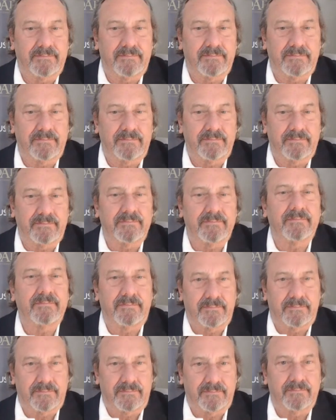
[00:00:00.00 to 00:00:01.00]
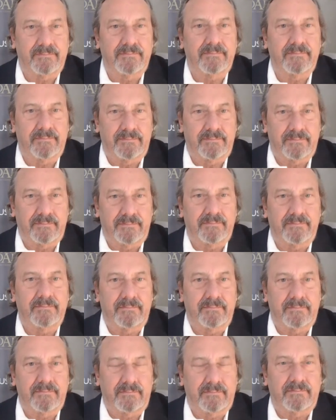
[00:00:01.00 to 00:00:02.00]

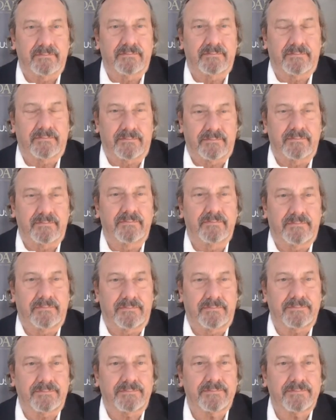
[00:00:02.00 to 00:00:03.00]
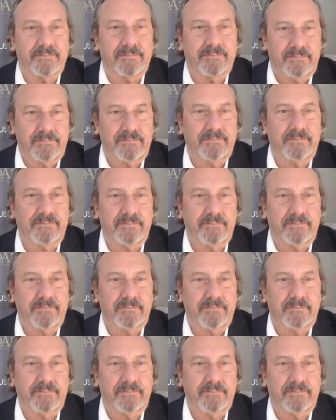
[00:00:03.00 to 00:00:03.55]
(not speaking)